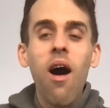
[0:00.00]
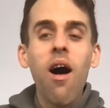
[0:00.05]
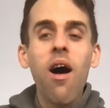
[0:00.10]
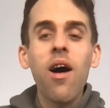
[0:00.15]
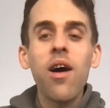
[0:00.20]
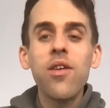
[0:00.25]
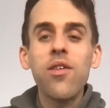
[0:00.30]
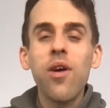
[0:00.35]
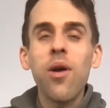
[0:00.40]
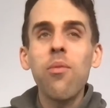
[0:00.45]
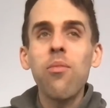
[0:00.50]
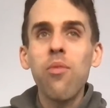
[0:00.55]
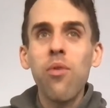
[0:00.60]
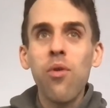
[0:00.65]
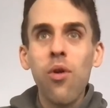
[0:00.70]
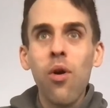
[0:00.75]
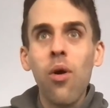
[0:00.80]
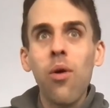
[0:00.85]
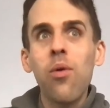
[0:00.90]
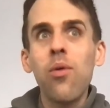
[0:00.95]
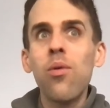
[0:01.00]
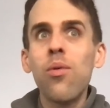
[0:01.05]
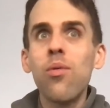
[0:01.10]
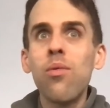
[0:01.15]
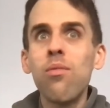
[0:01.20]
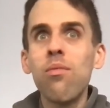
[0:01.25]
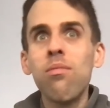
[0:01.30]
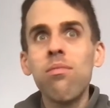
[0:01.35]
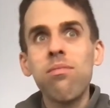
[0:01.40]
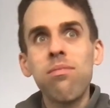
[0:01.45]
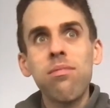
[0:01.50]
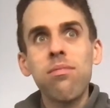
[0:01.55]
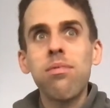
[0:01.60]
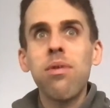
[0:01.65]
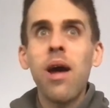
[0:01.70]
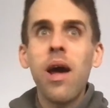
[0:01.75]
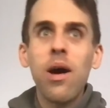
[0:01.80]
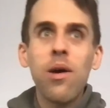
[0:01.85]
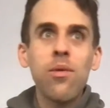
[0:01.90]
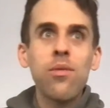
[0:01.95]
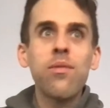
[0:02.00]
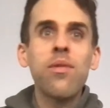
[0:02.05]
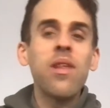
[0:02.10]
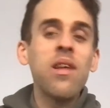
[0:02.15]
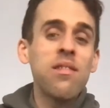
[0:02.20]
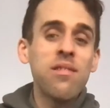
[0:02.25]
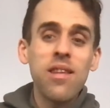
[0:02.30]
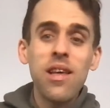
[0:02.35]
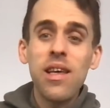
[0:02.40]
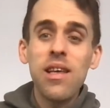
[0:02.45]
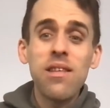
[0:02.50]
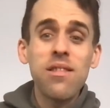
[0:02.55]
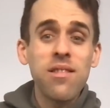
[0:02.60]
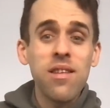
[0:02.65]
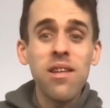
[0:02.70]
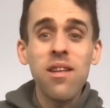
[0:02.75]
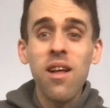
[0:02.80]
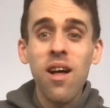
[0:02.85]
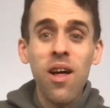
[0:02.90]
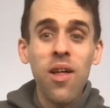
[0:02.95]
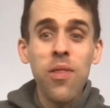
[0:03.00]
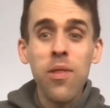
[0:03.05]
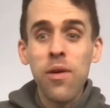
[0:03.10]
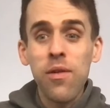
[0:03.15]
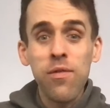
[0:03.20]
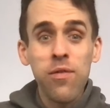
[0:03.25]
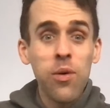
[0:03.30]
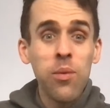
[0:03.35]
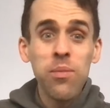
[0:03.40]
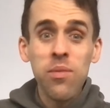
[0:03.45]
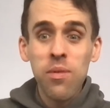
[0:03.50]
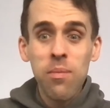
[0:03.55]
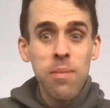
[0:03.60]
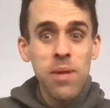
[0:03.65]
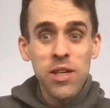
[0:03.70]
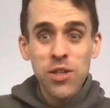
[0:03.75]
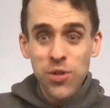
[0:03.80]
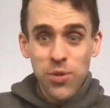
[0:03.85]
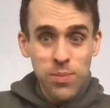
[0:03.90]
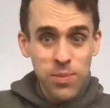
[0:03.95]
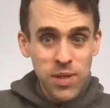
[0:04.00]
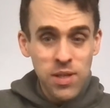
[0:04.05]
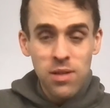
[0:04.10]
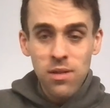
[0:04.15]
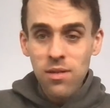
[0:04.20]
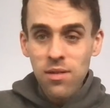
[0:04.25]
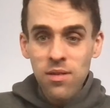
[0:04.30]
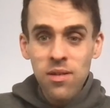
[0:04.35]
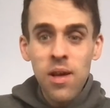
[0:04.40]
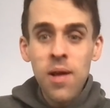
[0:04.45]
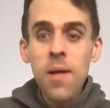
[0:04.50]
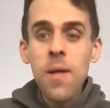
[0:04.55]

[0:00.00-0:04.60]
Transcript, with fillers: I don't know how this is in other forms of measurements,